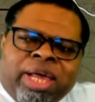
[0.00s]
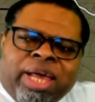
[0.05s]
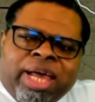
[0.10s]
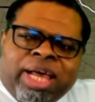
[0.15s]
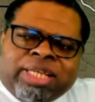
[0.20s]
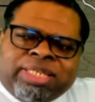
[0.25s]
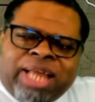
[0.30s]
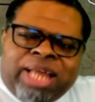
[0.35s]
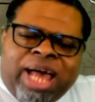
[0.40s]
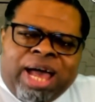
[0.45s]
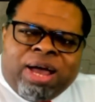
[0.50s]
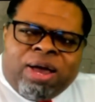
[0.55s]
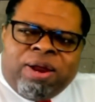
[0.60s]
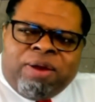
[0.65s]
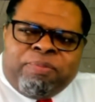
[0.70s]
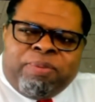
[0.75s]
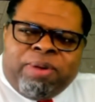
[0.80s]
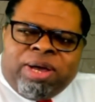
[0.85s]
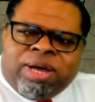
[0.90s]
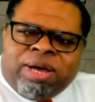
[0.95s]
It's not going
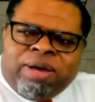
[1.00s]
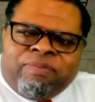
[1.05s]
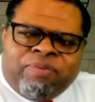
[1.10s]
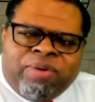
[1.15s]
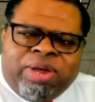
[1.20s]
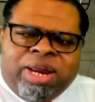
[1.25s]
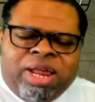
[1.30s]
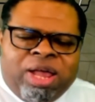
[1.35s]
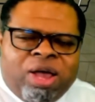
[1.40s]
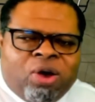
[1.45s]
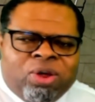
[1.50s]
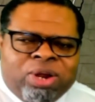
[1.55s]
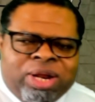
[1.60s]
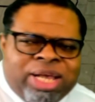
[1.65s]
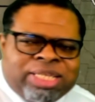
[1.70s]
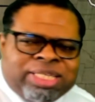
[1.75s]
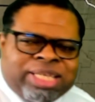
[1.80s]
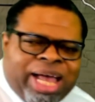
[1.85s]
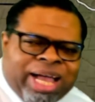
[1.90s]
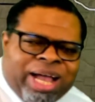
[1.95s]
to be a good video
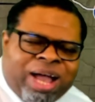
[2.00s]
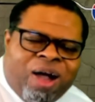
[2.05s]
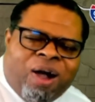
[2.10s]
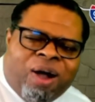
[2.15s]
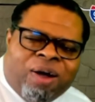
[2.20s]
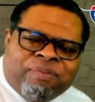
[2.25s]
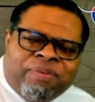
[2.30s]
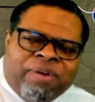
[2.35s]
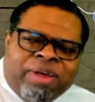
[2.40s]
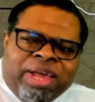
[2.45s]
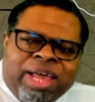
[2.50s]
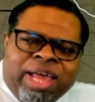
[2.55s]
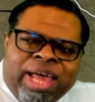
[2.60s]
unless I cough.